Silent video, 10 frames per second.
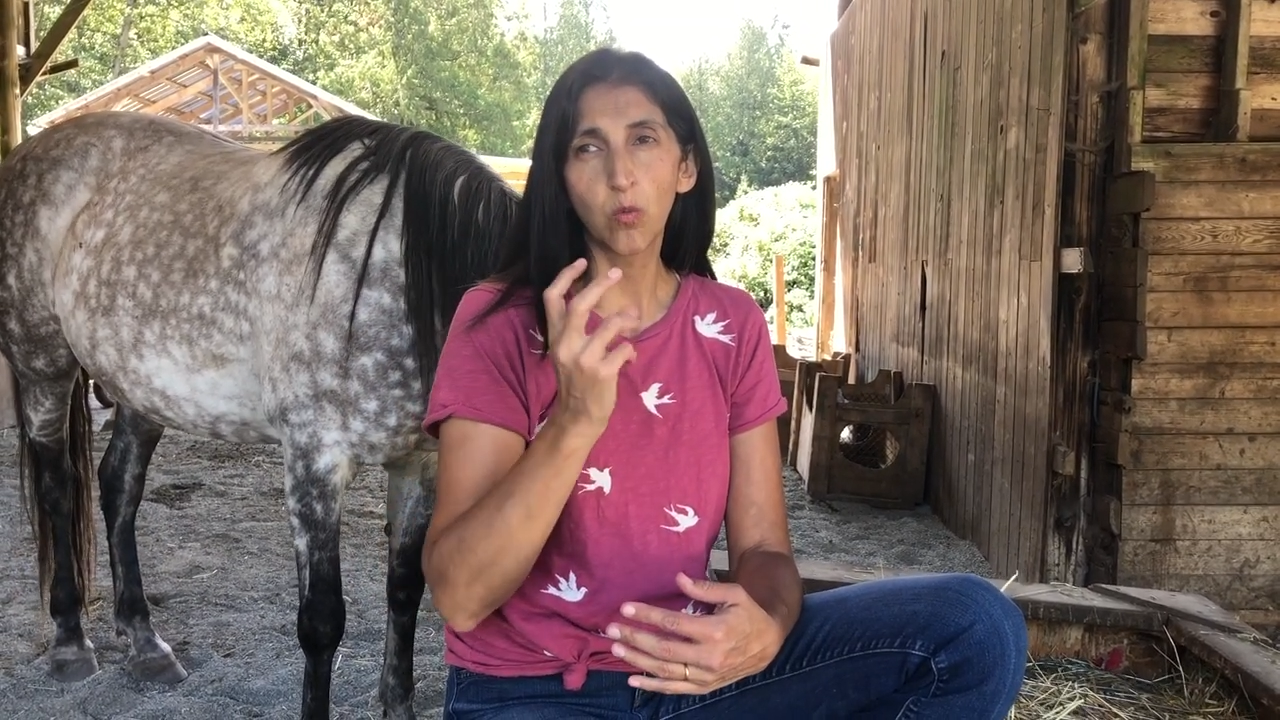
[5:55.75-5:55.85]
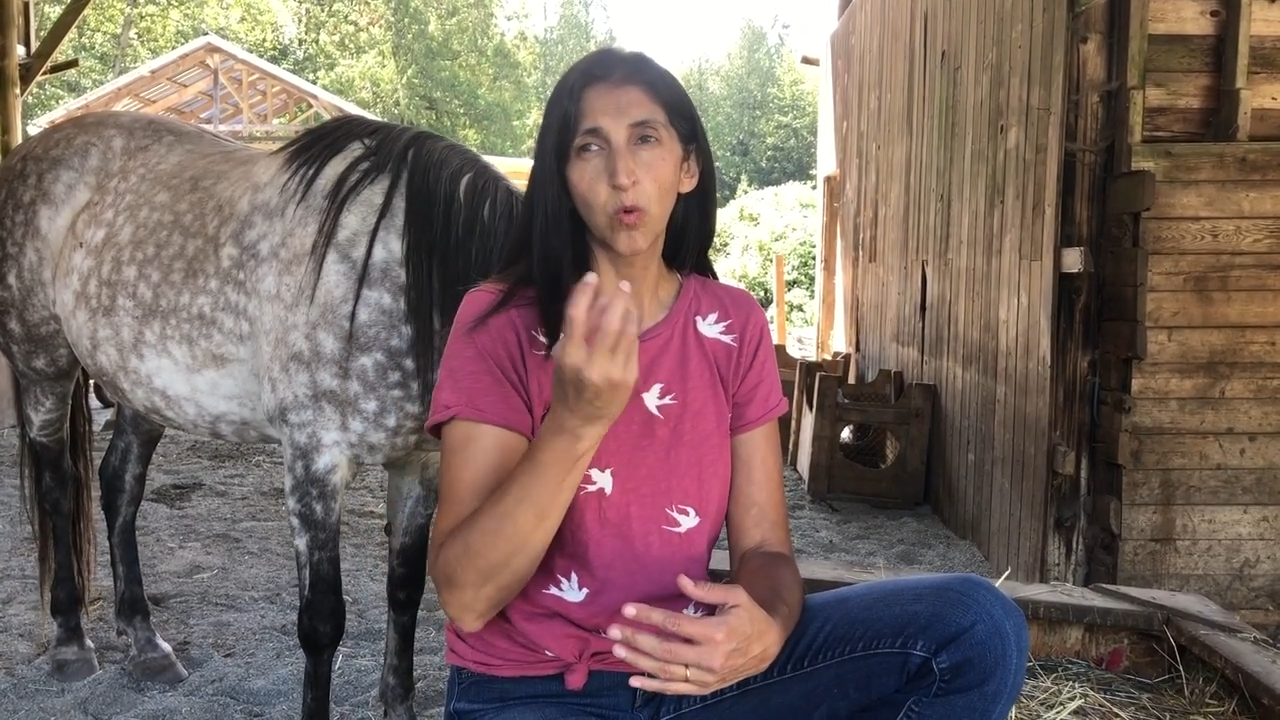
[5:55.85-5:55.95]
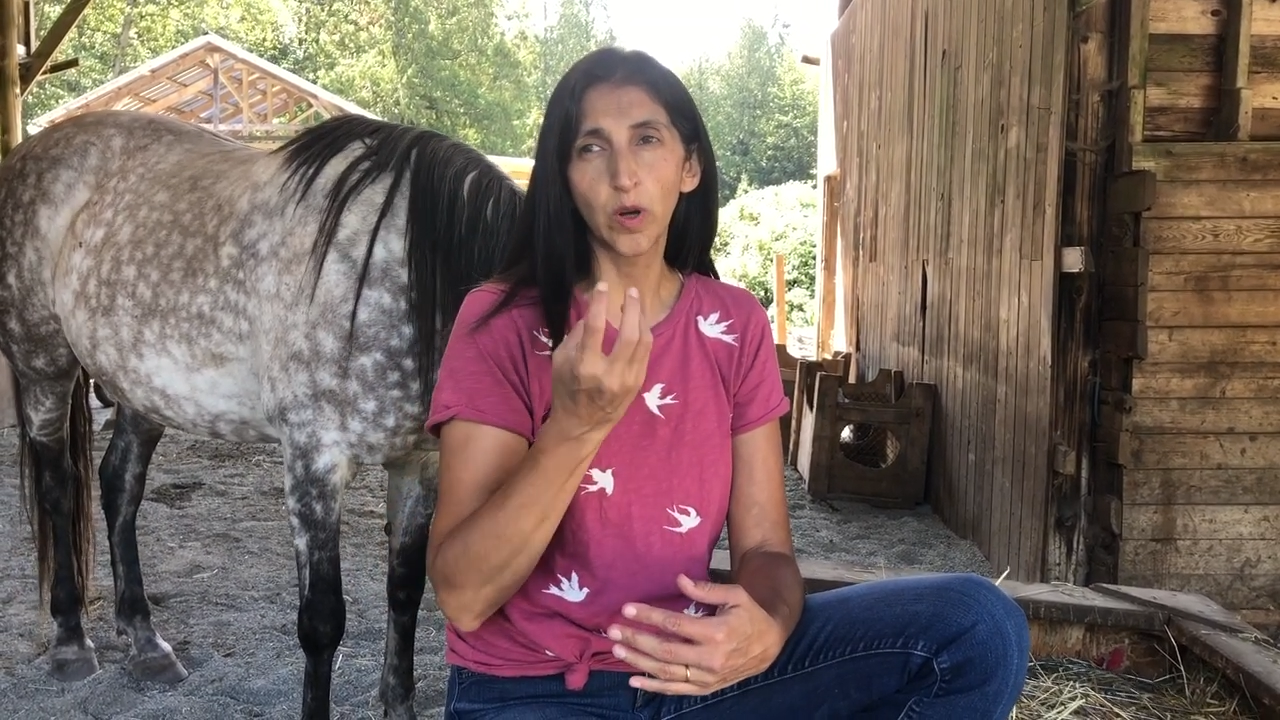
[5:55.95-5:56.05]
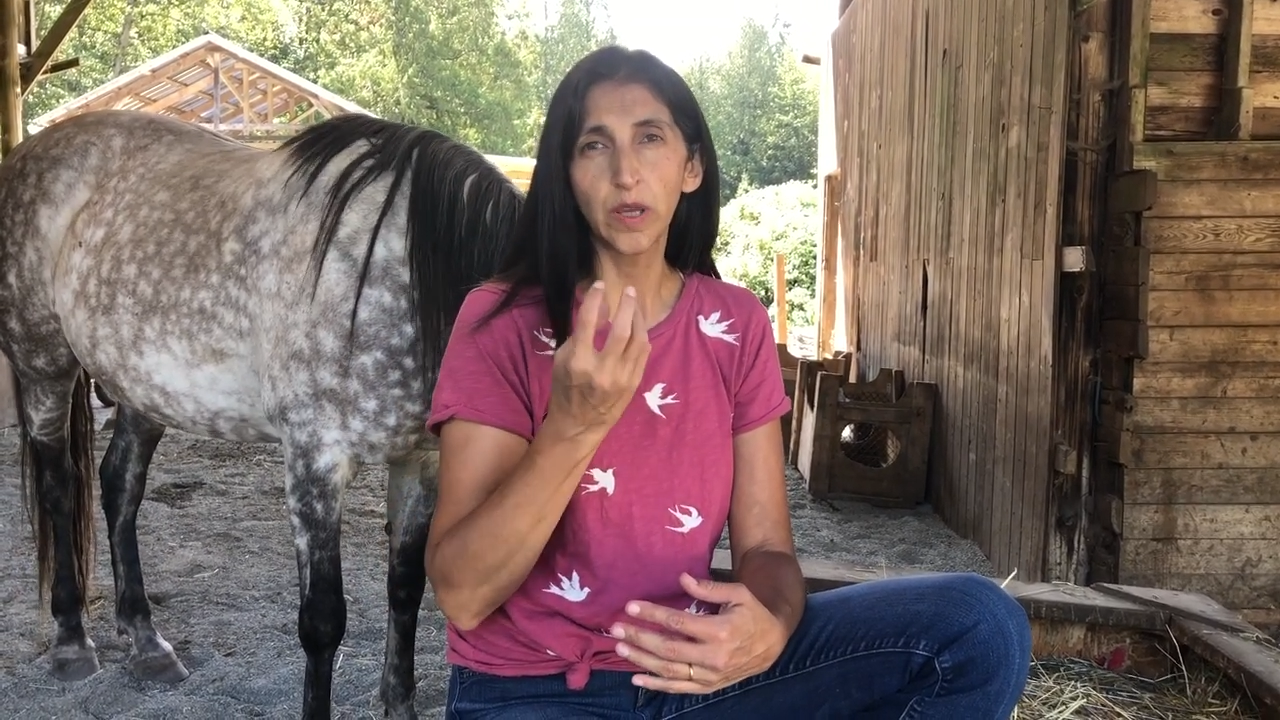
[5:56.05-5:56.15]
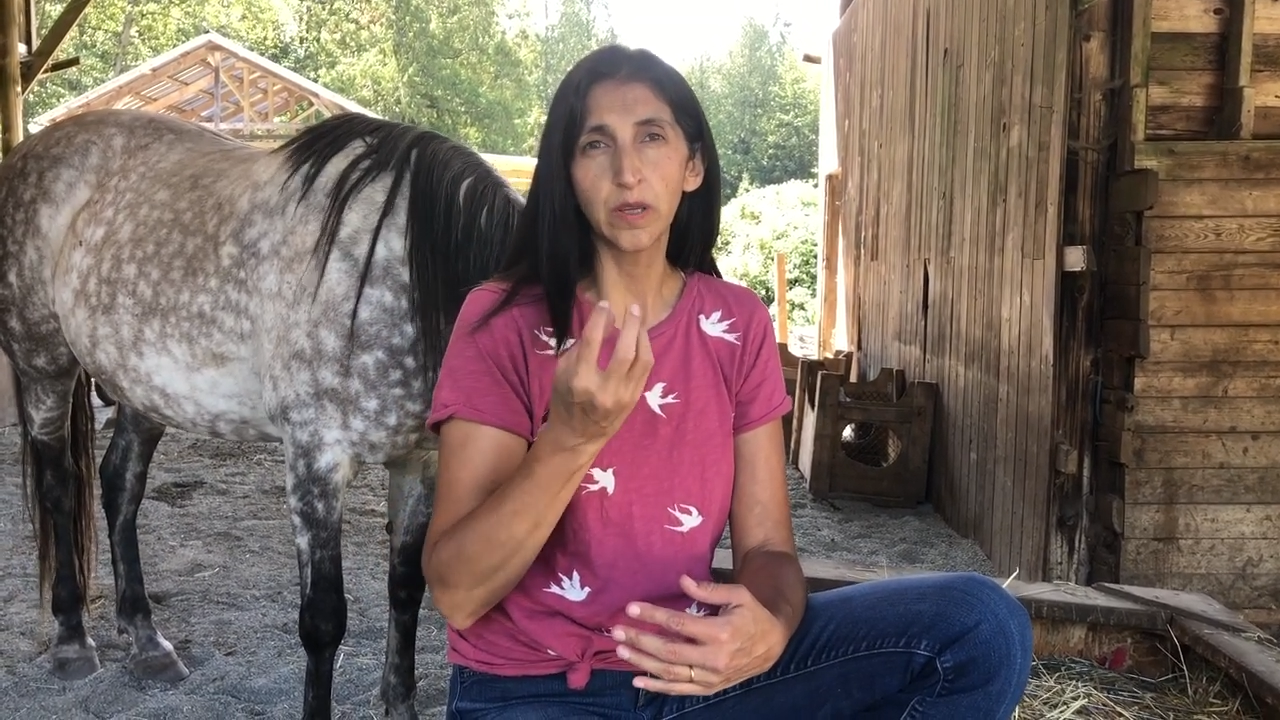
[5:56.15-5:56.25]

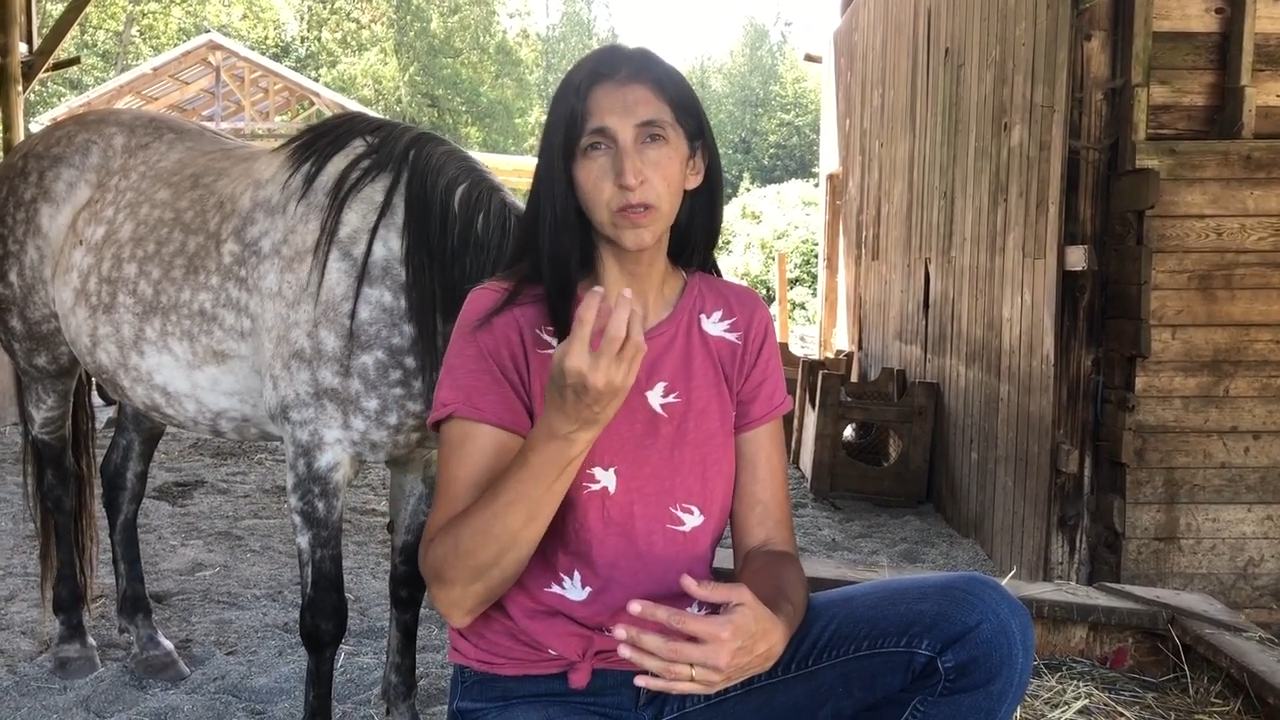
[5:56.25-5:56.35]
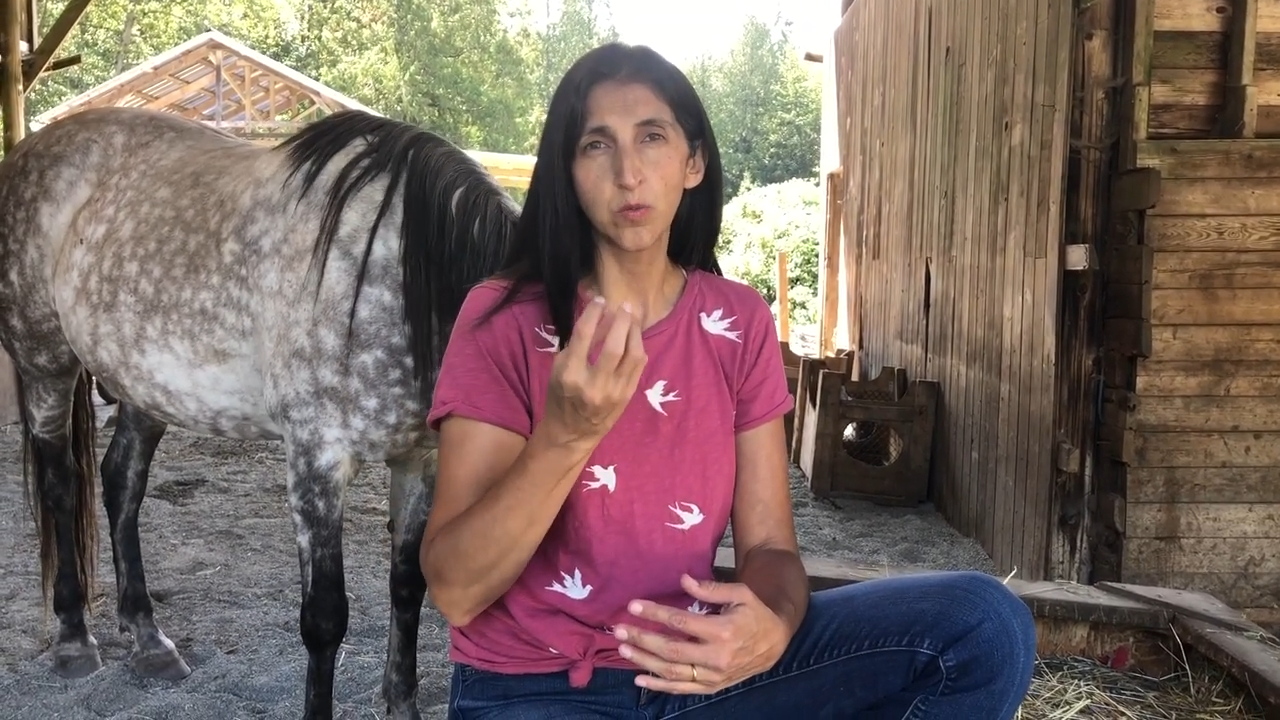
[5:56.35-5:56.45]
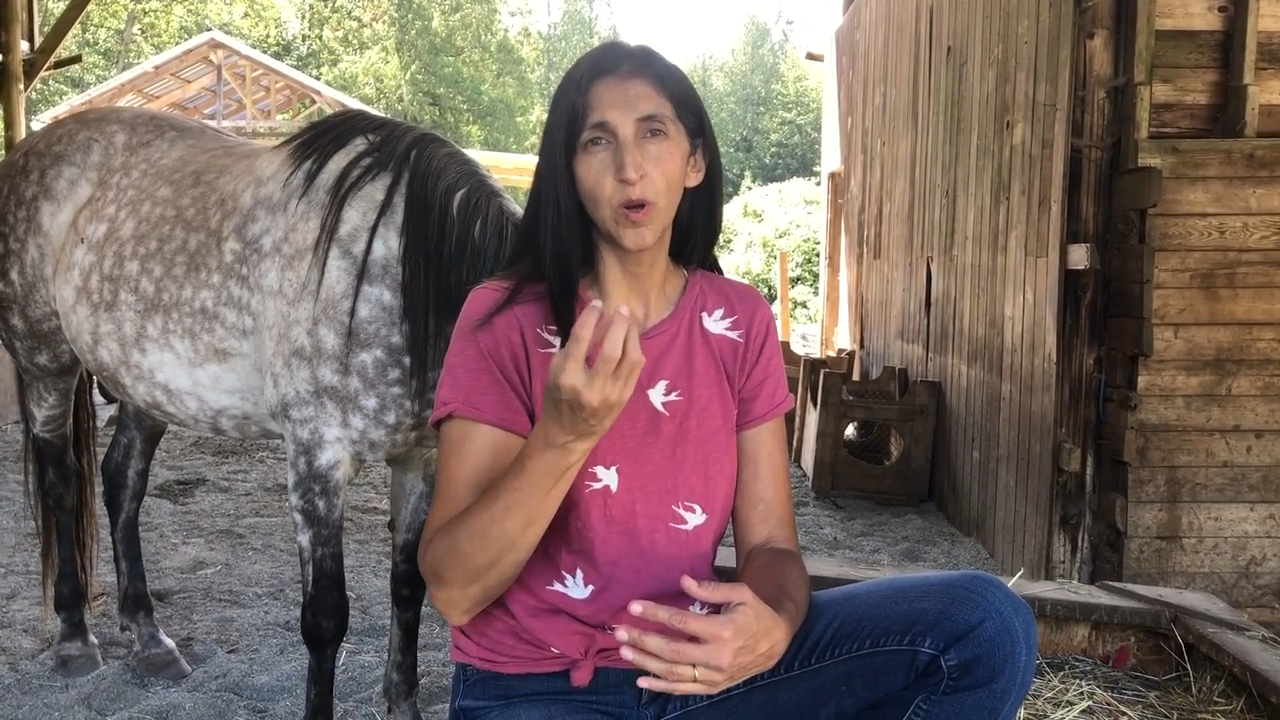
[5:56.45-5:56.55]
working as